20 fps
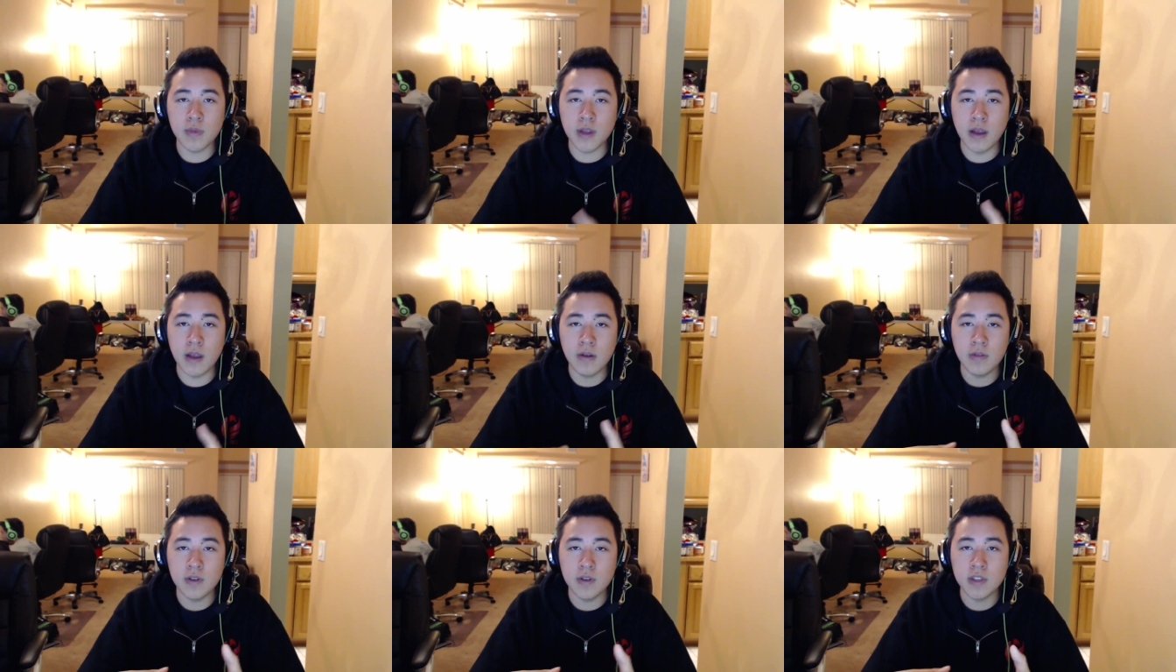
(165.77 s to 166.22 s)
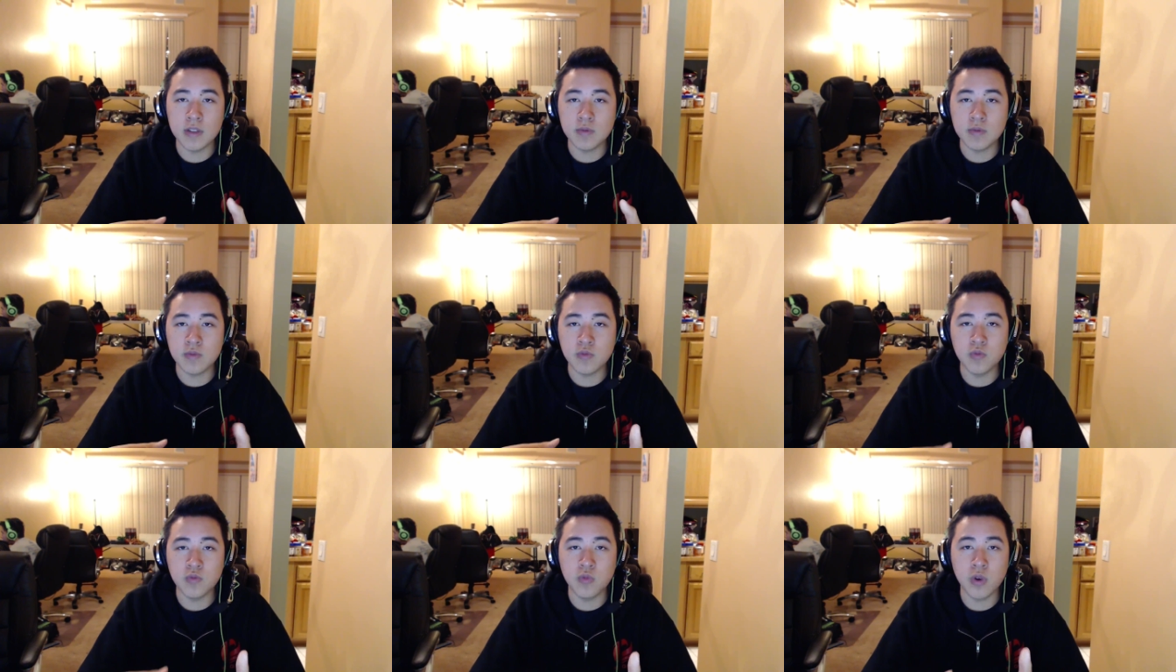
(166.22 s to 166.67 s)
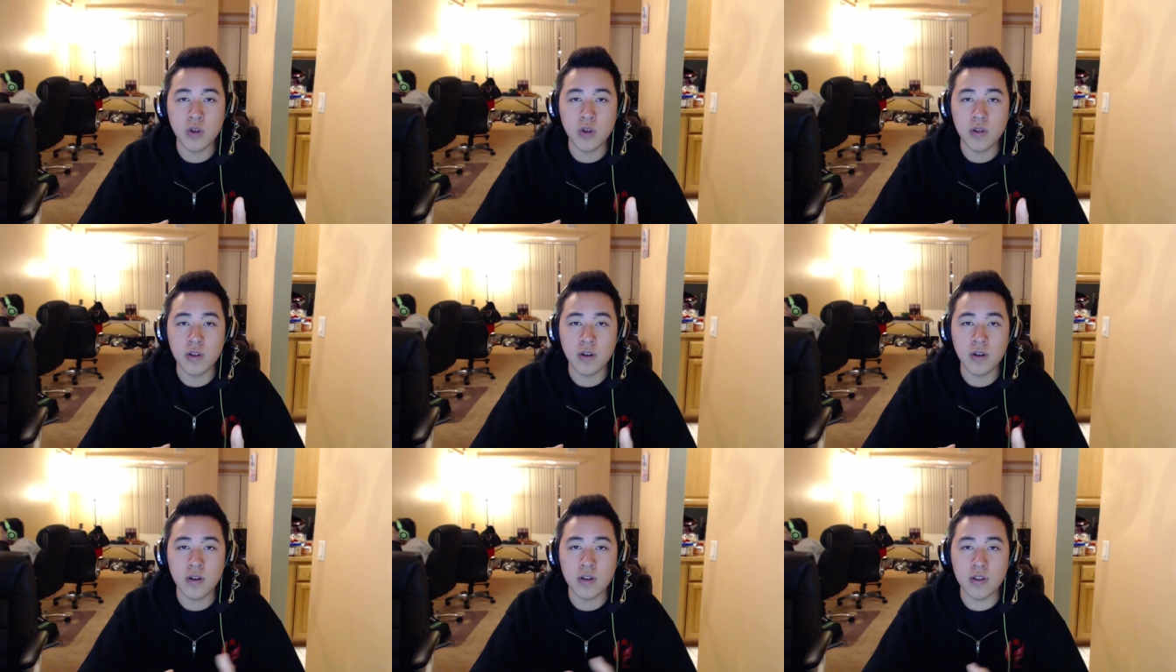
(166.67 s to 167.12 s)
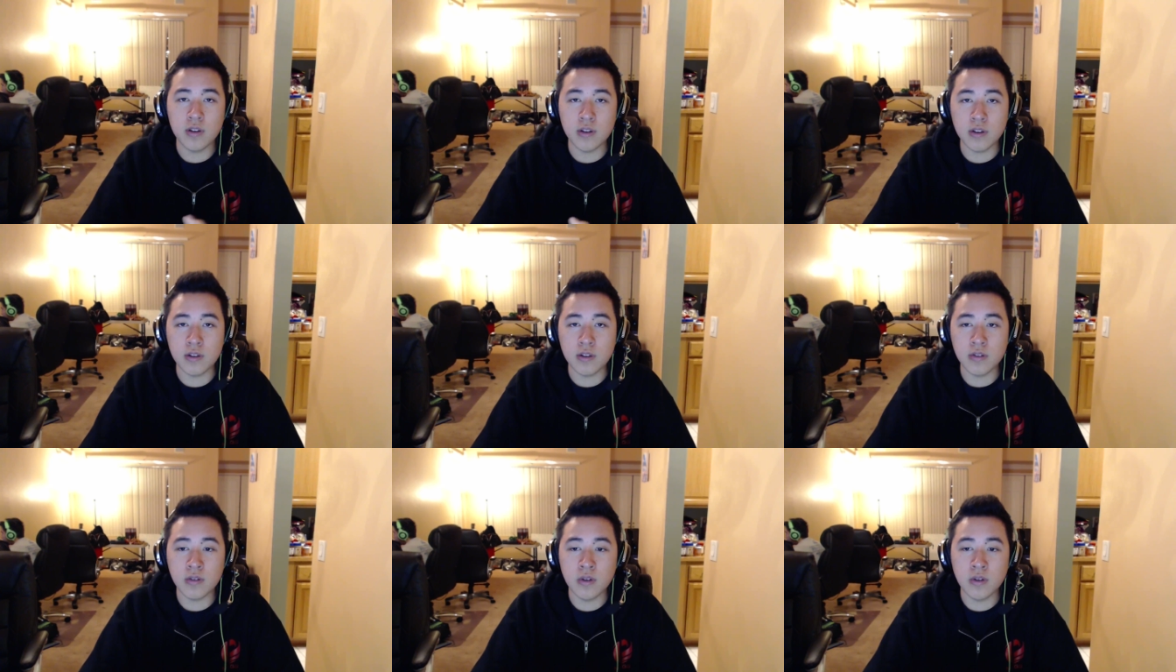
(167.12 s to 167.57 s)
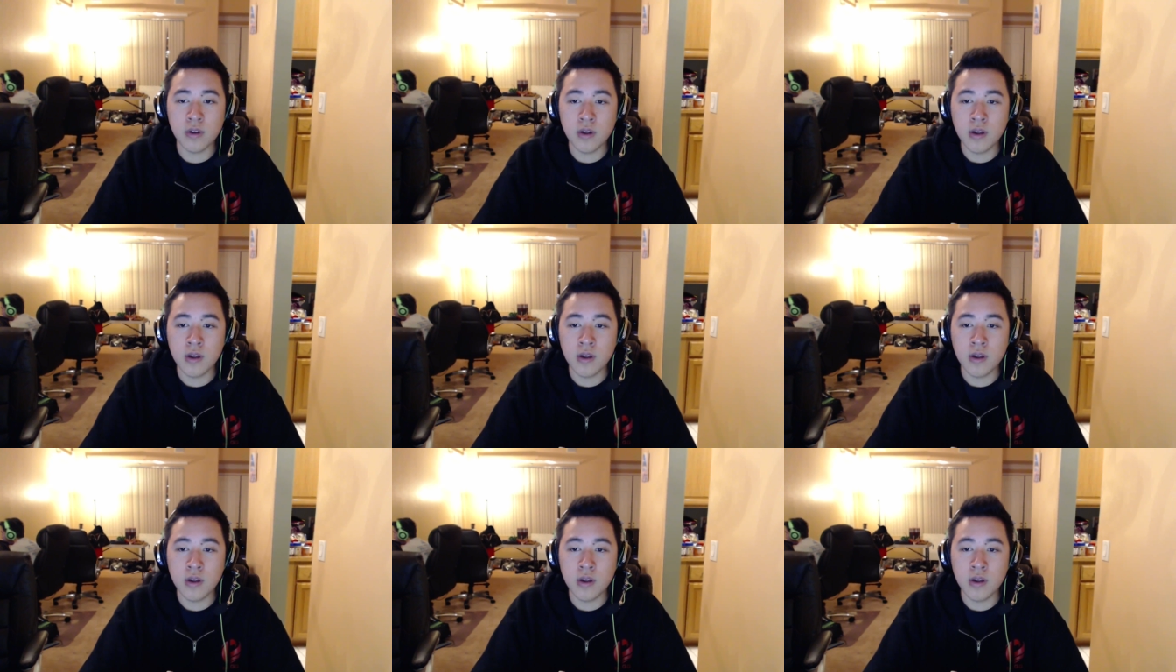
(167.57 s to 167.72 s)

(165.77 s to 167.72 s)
It was really hard to do.